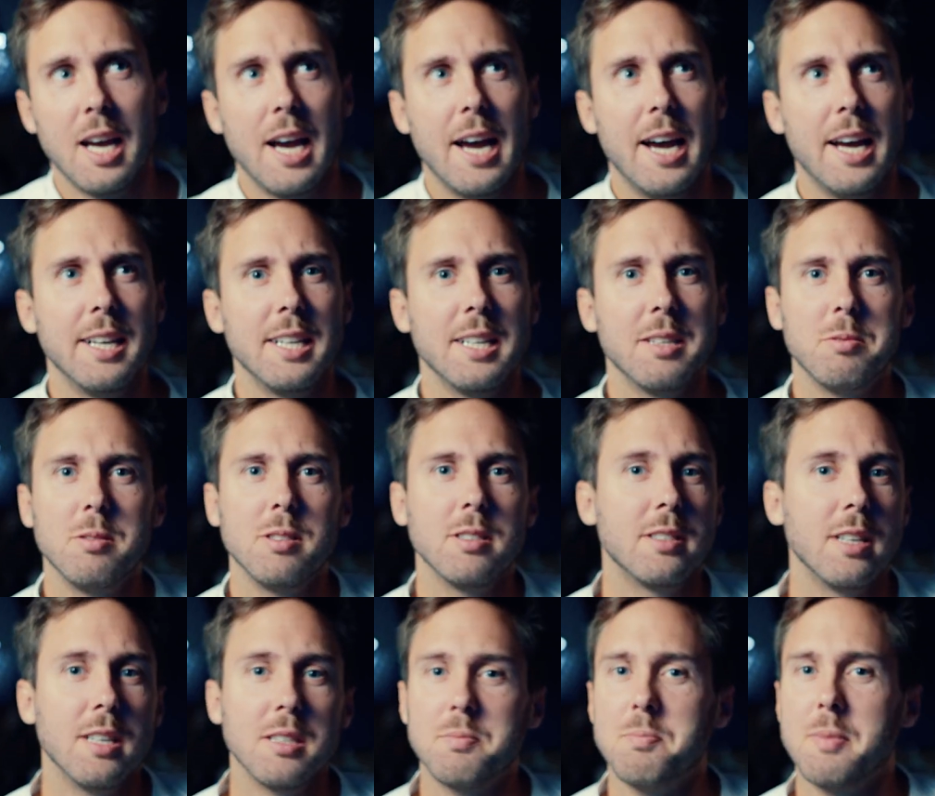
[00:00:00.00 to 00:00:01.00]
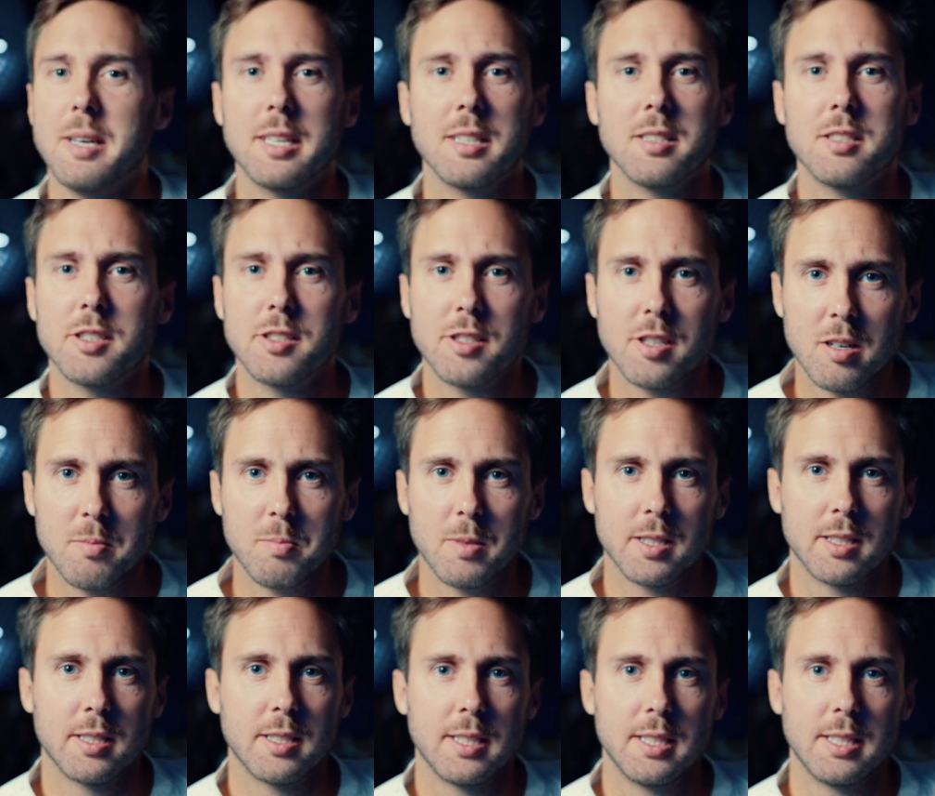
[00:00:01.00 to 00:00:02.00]
And it will just make it so
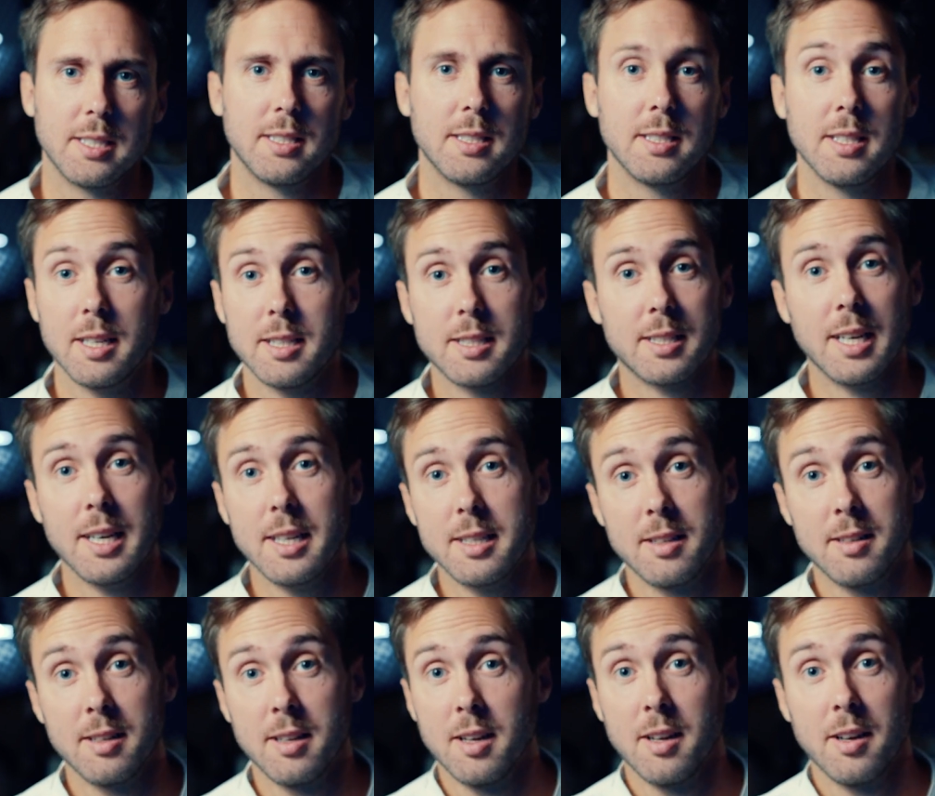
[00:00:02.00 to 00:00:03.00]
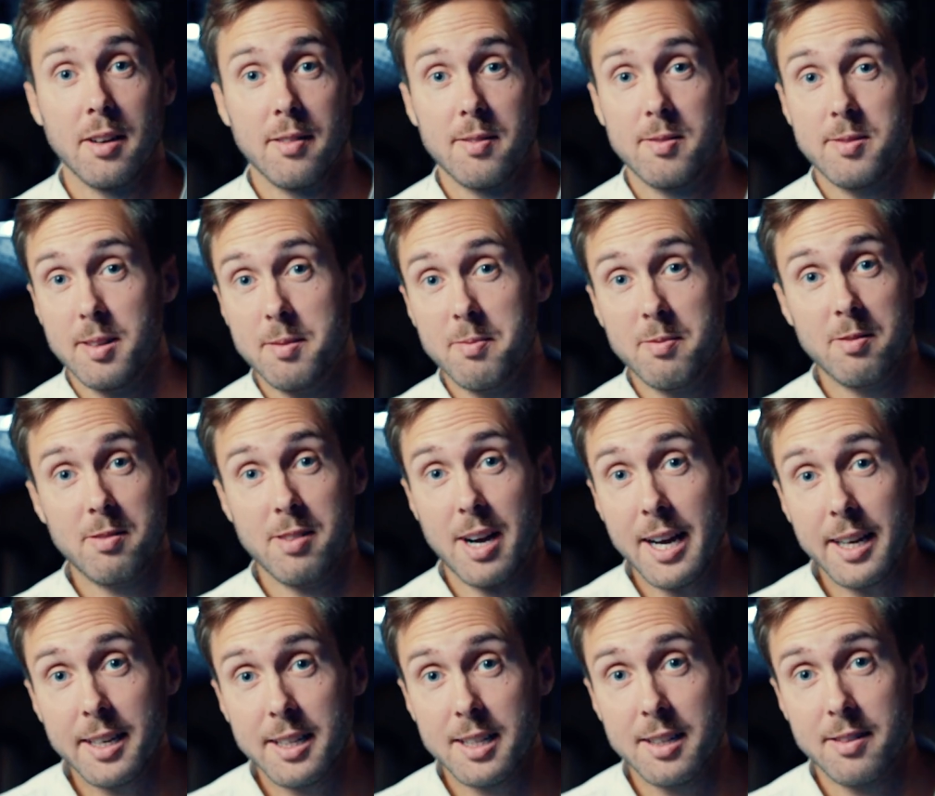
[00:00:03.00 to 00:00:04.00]
much easier. Again, from
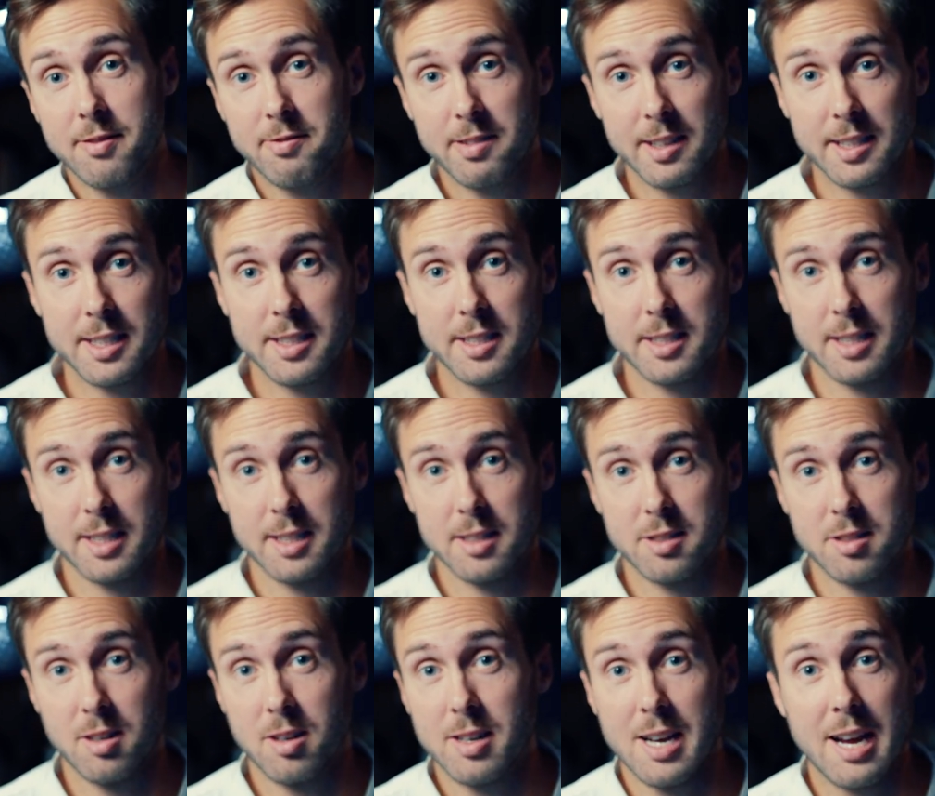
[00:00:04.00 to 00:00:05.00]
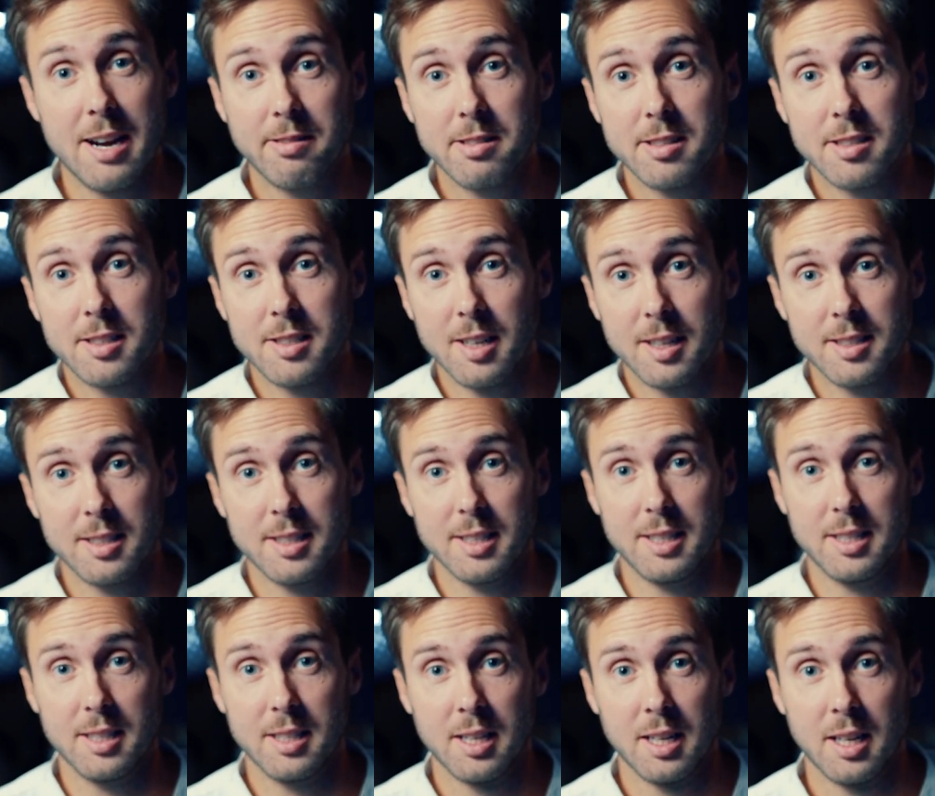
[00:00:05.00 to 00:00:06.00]
writing and finishing a song every Sunday,
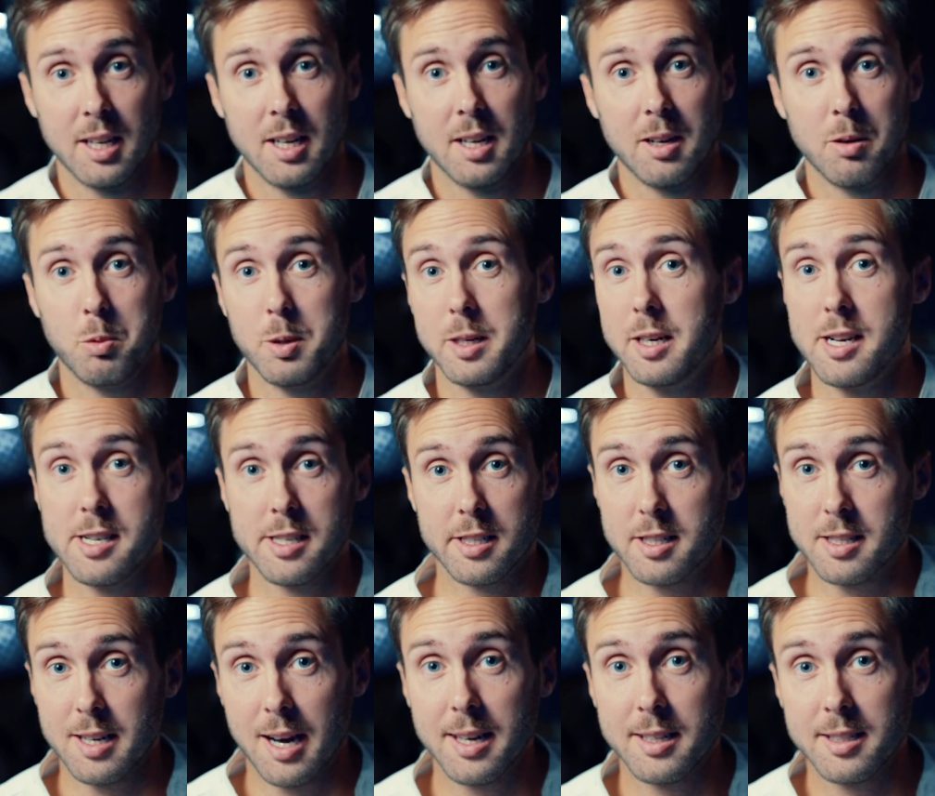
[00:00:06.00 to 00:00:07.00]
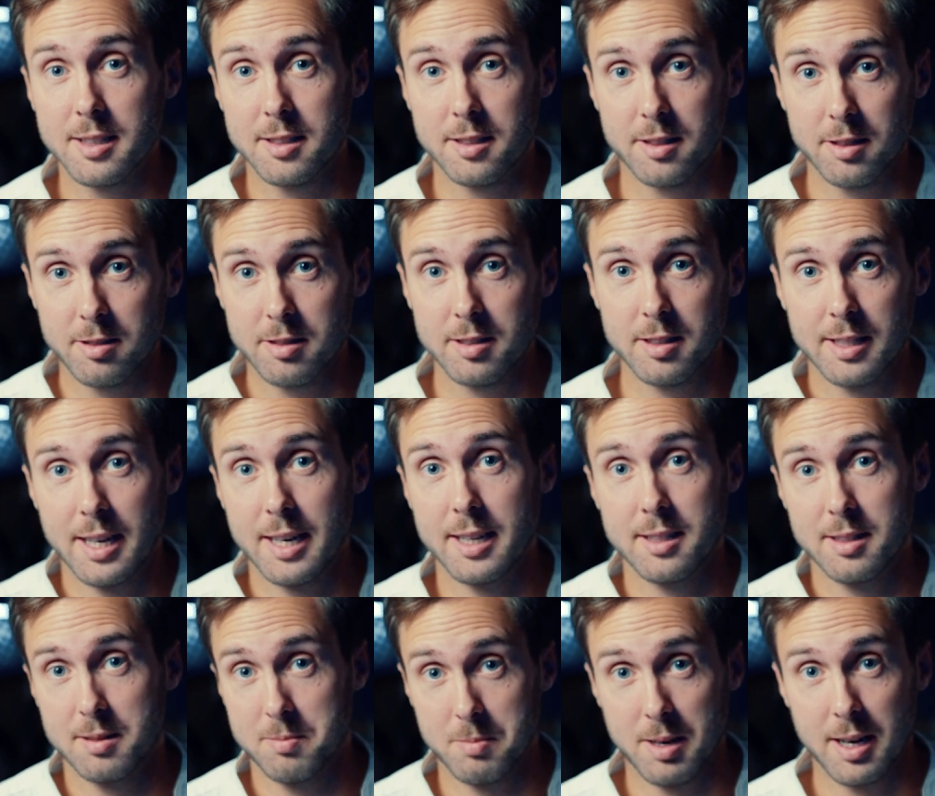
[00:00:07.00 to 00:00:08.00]
when I started doing that
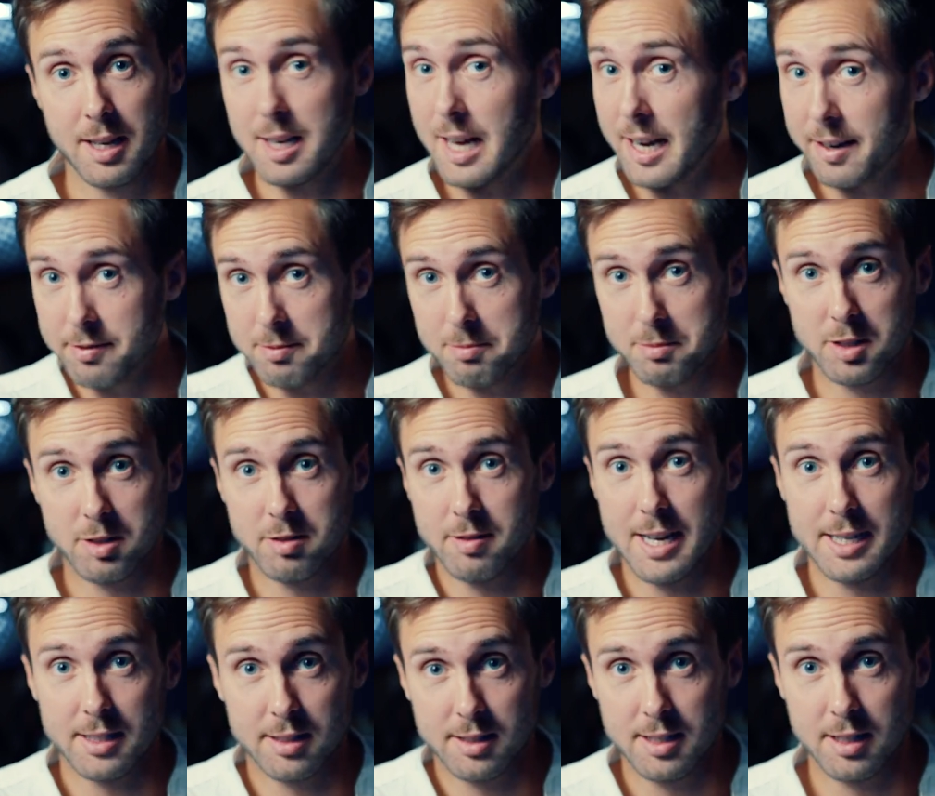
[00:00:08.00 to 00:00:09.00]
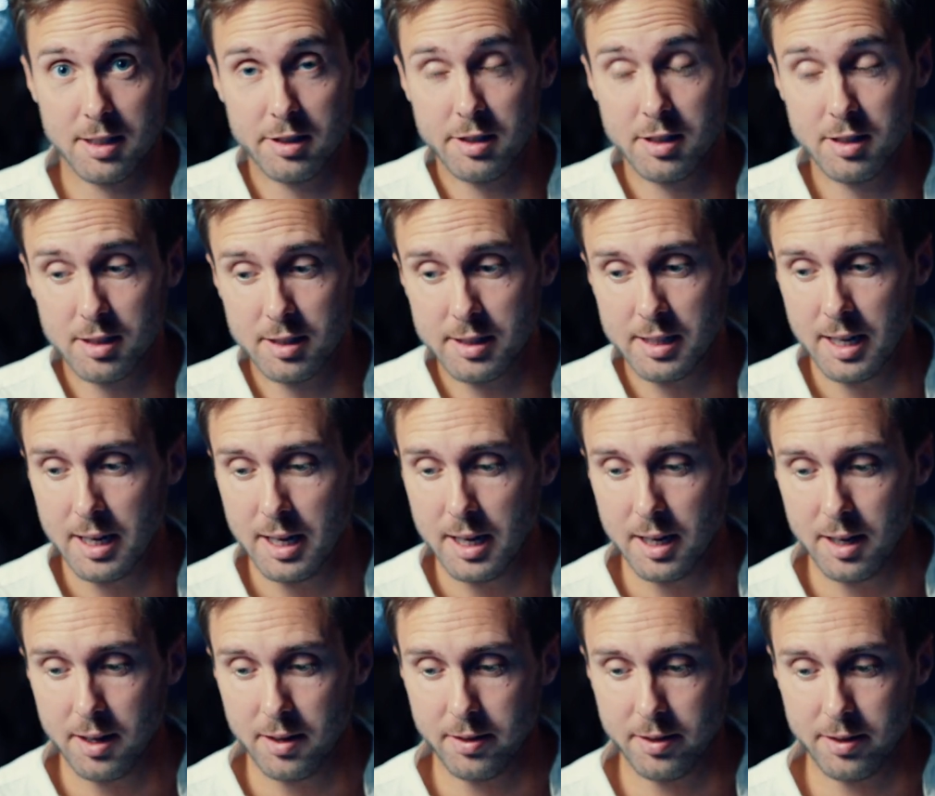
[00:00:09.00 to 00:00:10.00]
in my live from scratch sessions,
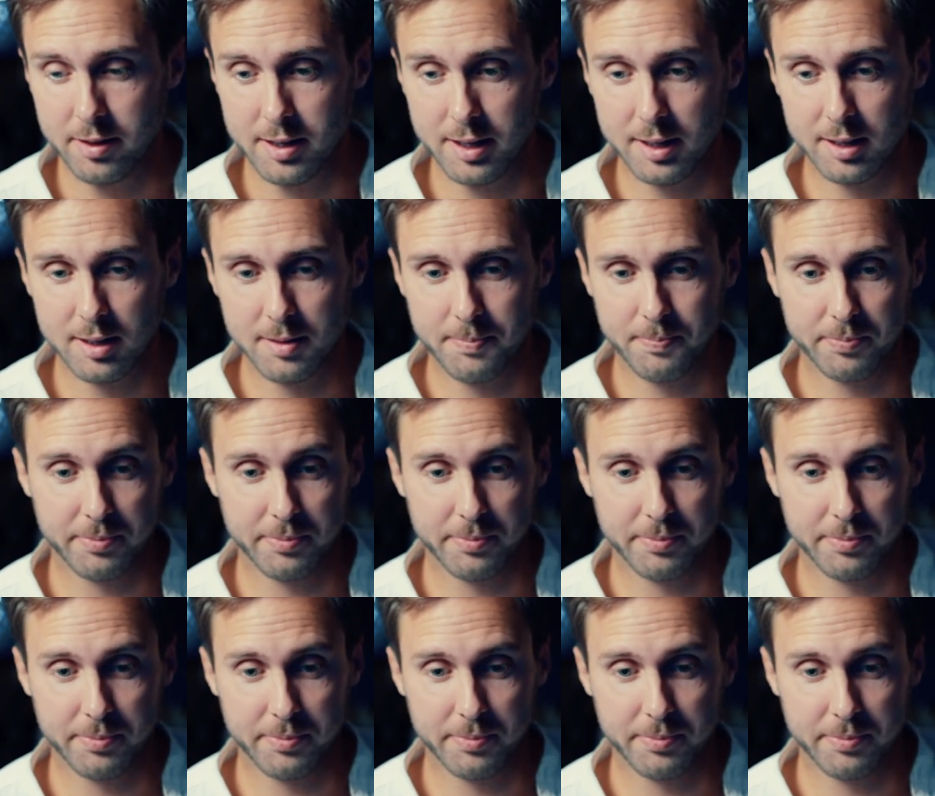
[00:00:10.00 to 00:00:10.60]
then